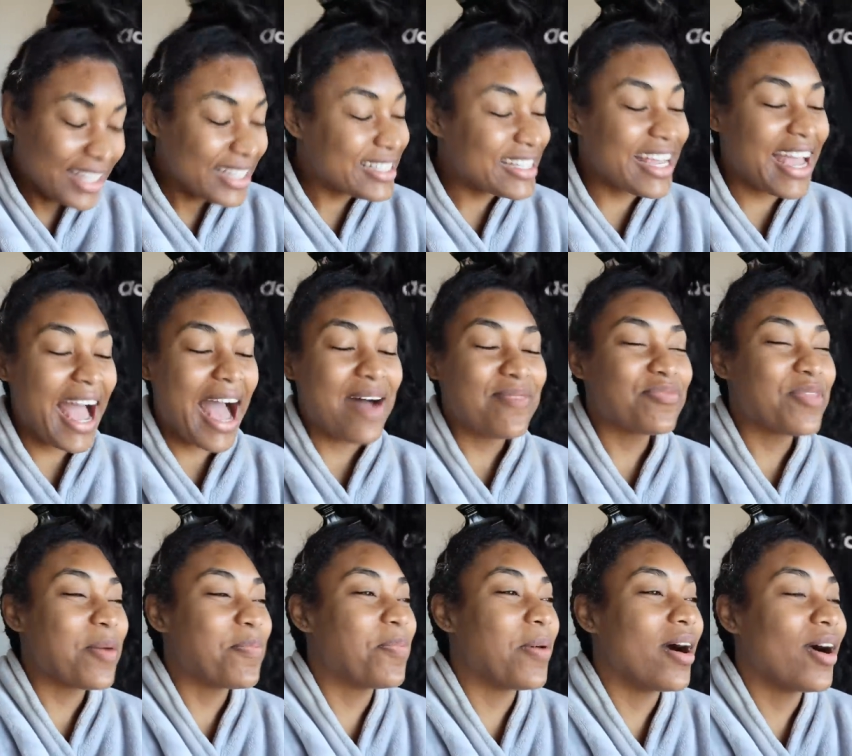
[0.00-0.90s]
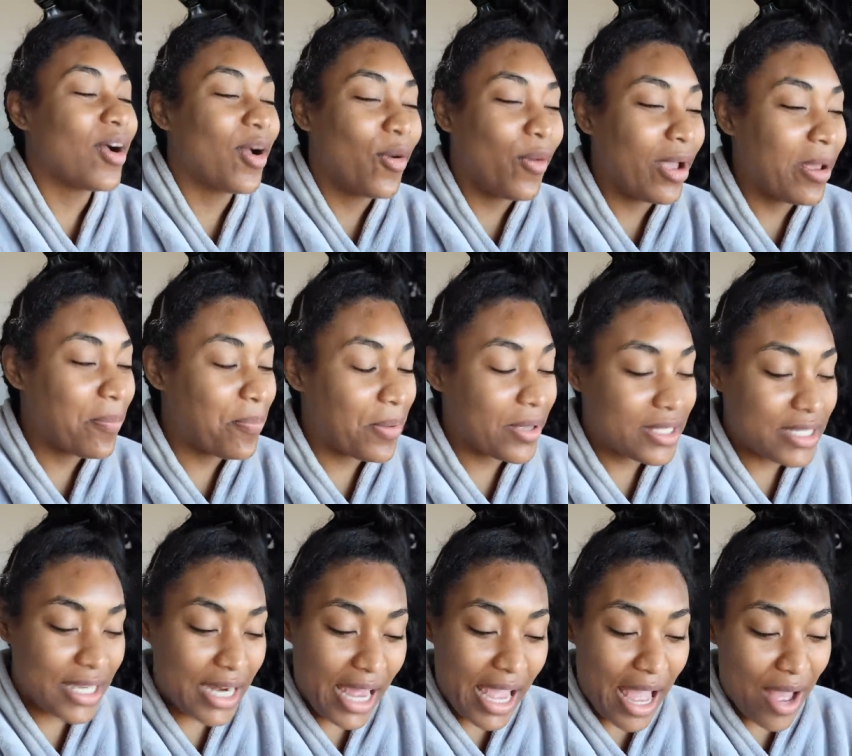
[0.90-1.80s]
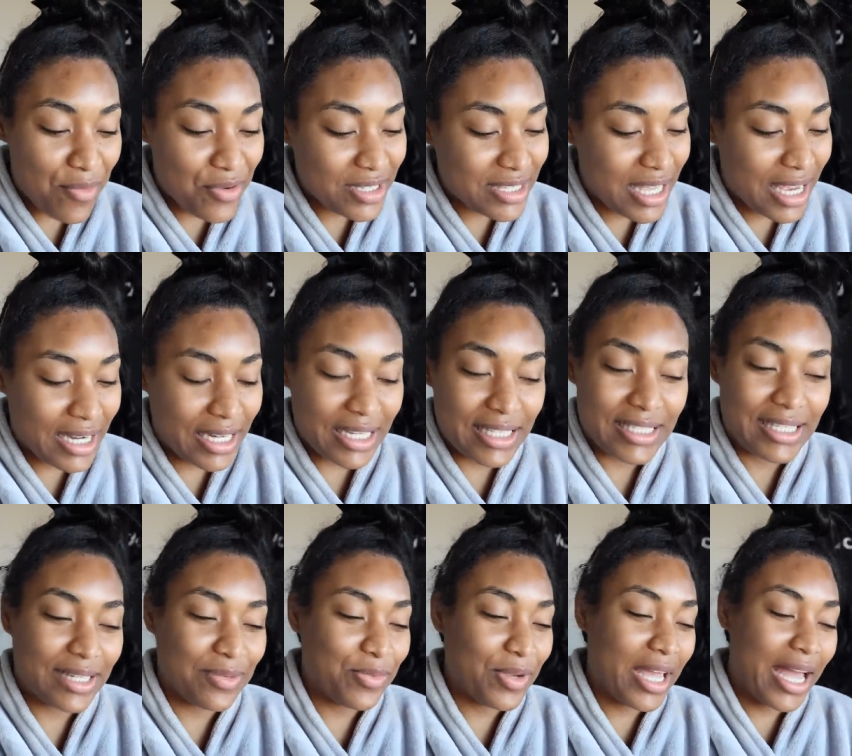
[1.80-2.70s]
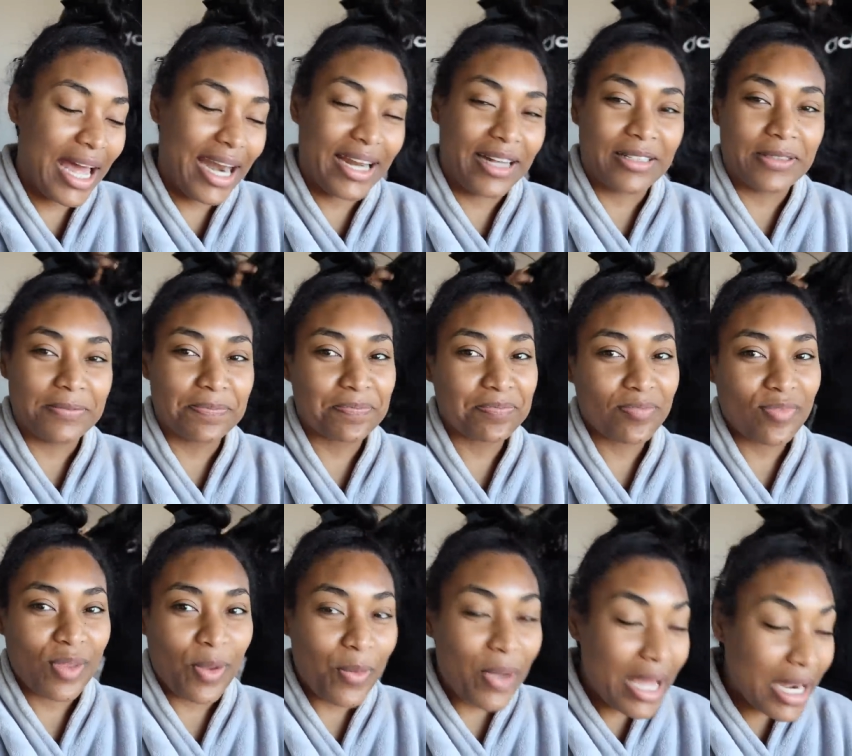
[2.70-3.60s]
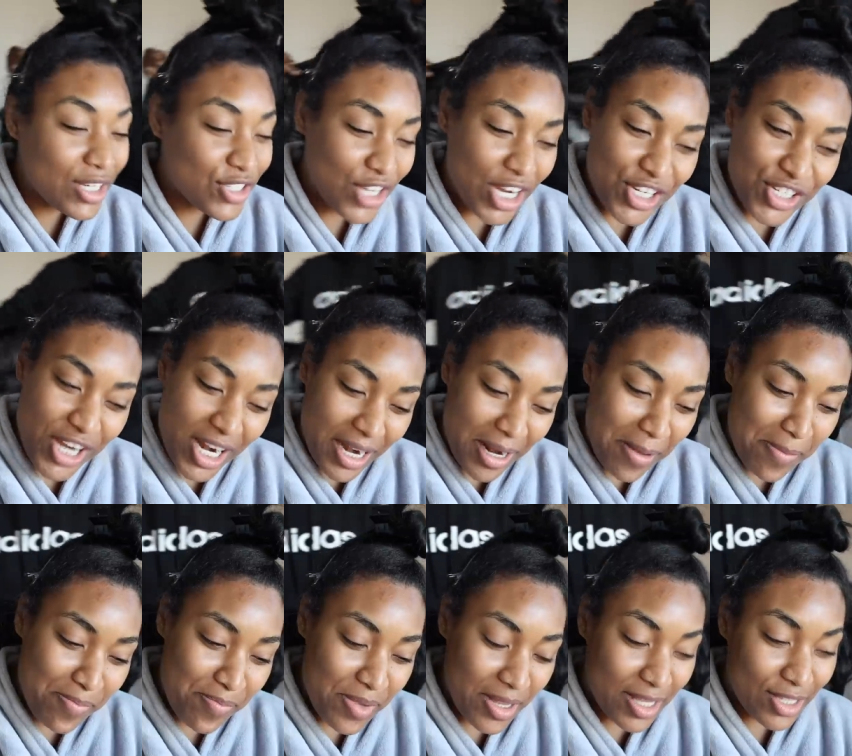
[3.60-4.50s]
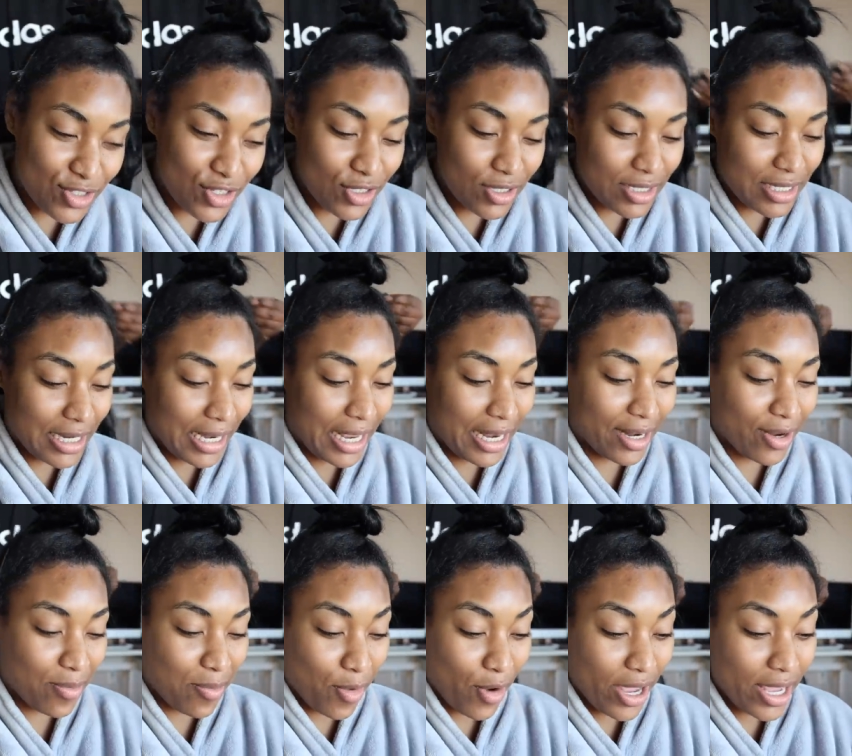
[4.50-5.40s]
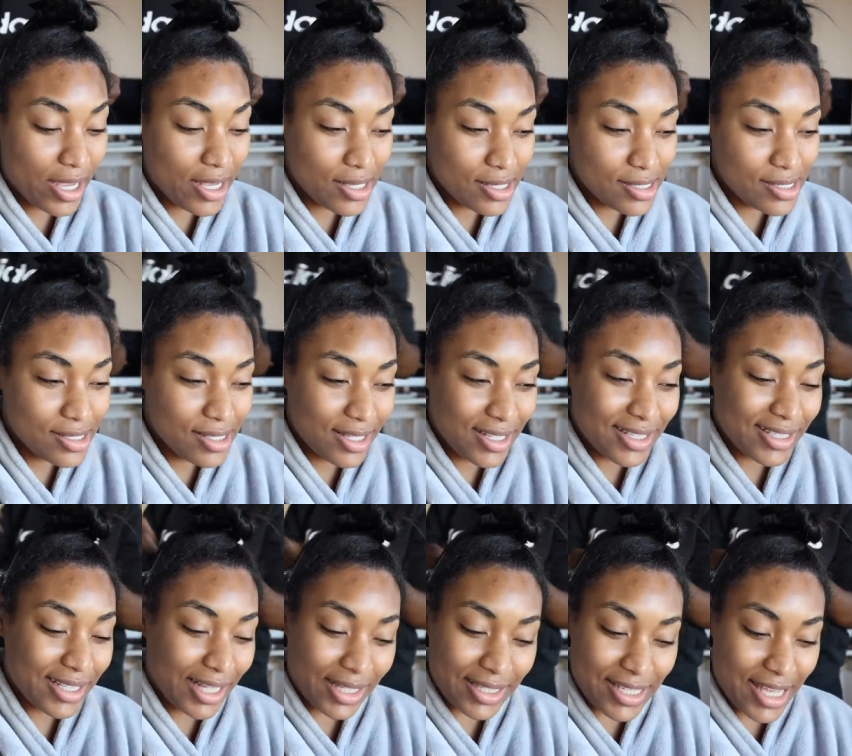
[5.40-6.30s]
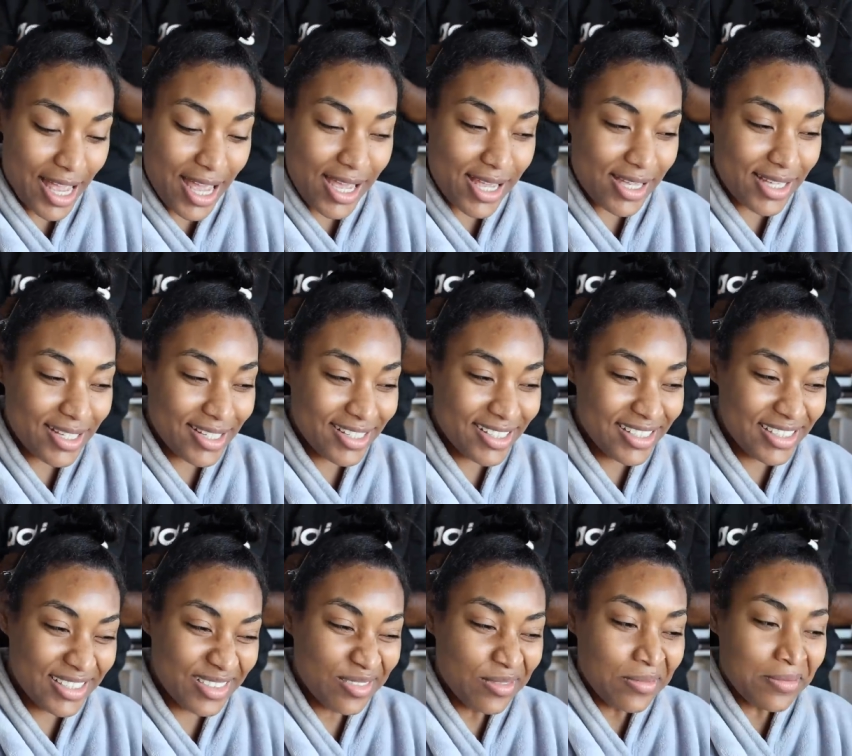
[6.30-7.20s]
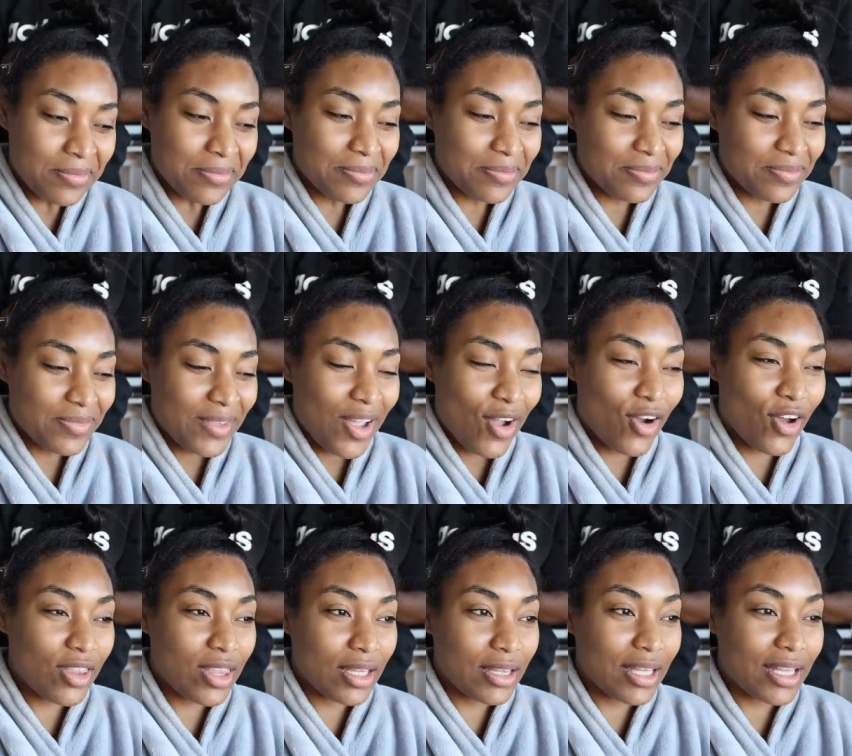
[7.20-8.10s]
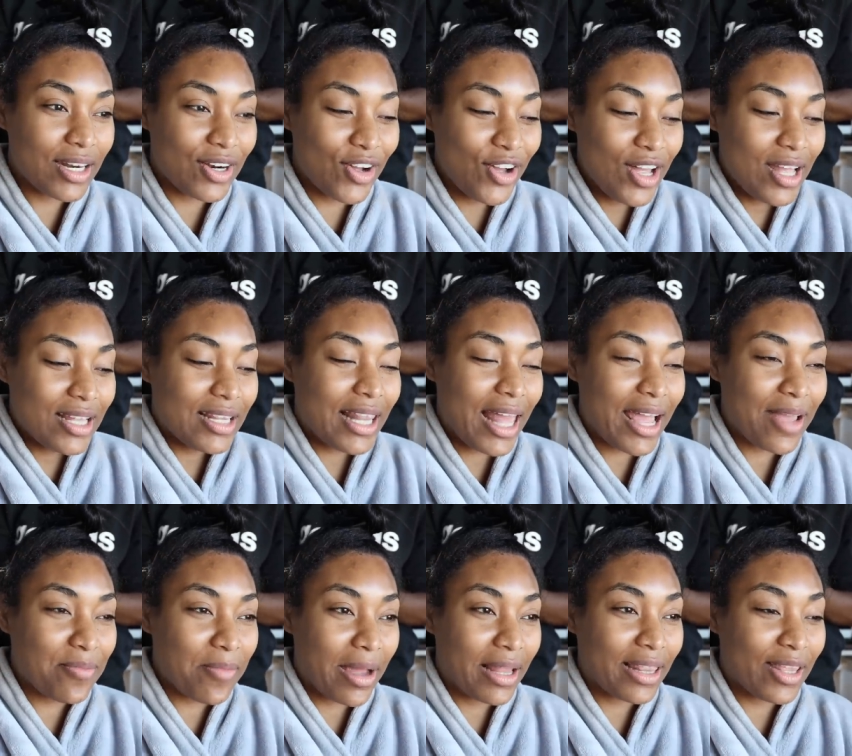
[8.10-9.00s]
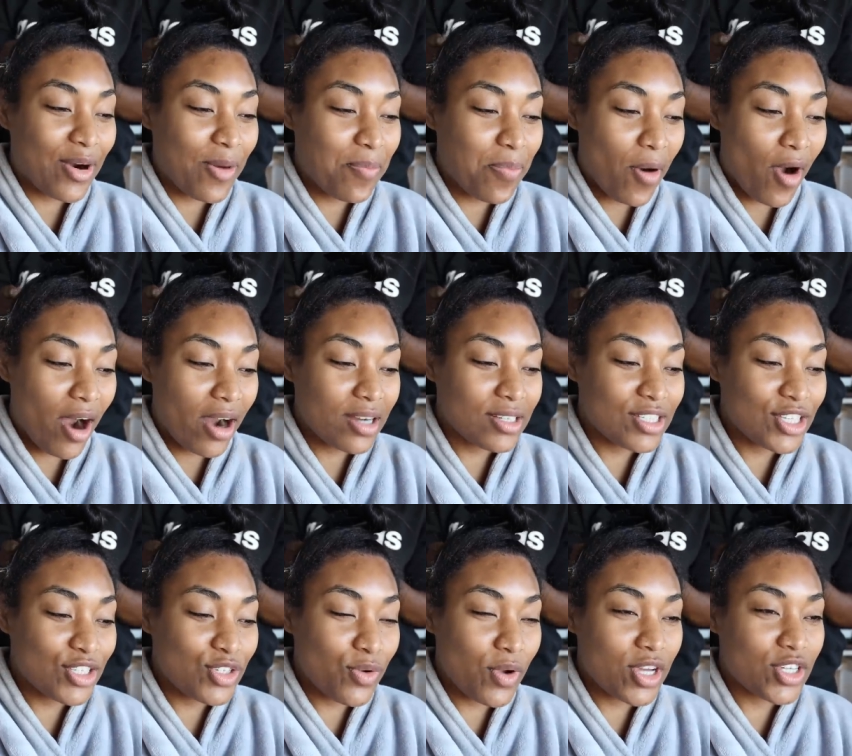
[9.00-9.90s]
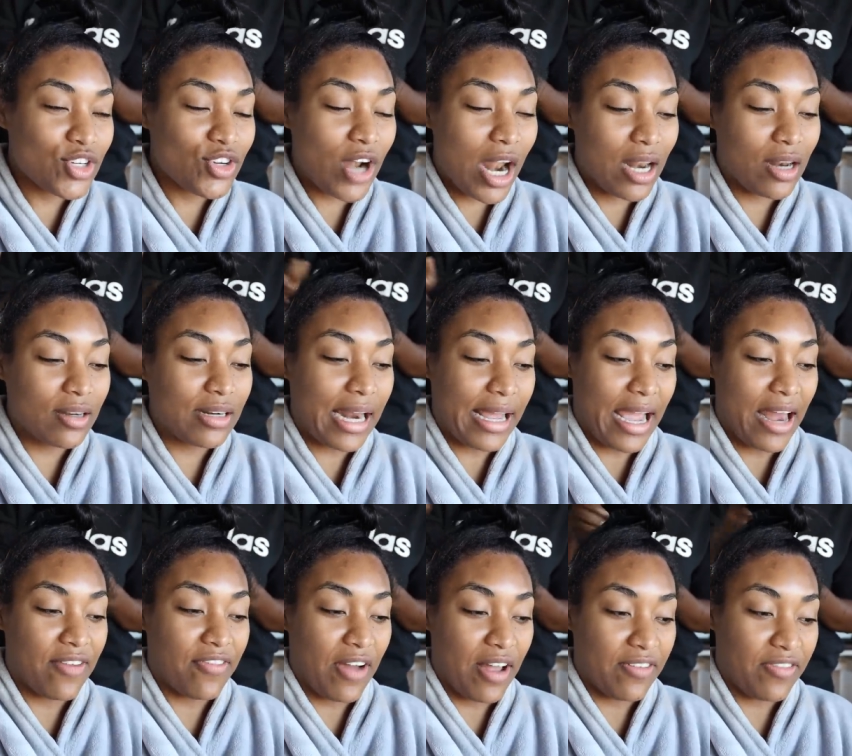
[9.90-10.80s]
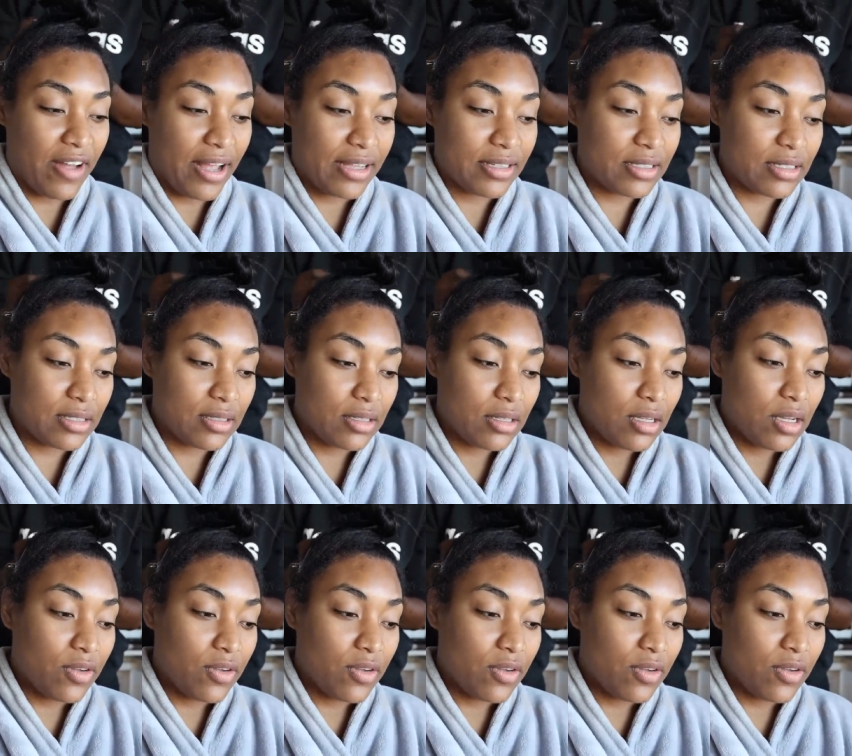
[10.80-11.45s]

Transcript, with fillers: Listen, I'm the bump queen, but today I was like, listen, we gotta we gotta change that up because you're looking like a little boy. That's it. Or the little like my little park situation, I look like alfalfas